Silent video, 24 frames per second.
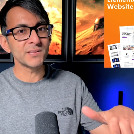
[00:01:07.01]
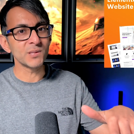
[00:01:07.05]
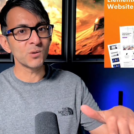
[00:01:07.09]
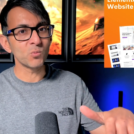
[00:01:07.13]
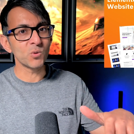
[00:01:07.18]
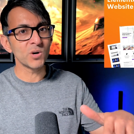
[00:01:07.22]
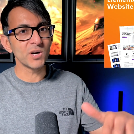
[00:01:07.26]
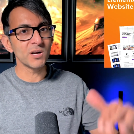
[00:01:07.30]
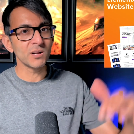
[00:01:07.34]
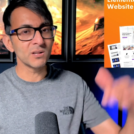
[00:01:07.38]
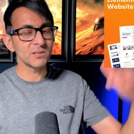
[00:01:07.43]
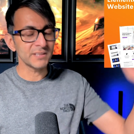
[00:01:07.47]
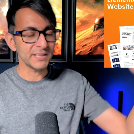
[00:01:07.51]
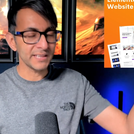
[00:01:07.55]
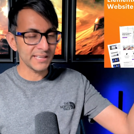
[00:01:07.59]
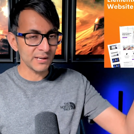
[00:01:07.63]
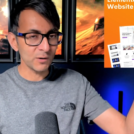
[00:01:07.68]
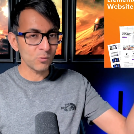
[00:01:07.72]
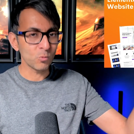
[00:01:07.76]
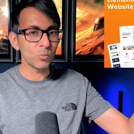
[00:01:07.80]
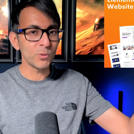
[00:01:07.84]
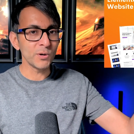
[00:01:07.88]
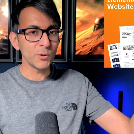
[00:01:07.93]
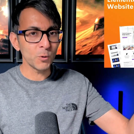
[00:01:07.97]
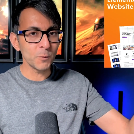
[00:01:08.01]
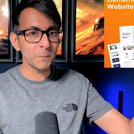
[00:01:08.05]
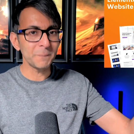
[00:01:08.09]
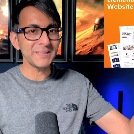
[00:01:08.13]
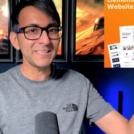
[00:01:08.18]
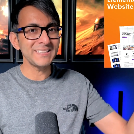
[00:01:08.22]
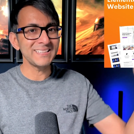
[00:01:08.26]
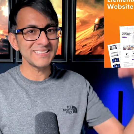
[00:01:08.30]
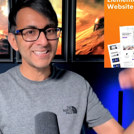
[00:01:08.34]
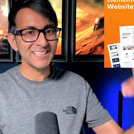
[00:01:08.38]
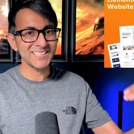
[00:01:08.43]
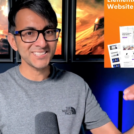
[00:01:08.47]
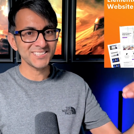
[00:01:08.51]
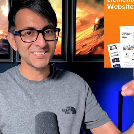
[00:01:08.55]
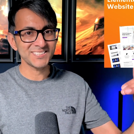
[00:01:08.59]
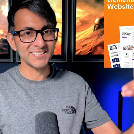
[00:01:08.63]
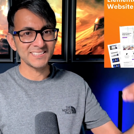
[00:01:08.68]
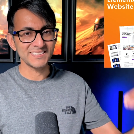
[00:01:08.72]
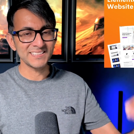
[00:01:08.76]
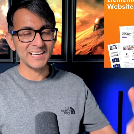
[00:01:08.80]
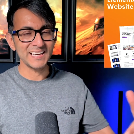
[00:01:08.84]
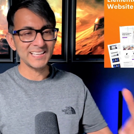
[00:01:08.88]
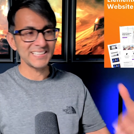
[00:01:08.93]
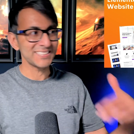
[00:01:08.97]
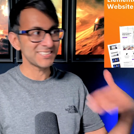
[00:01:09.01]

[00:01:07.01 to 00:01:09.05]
the world, it will be less than that.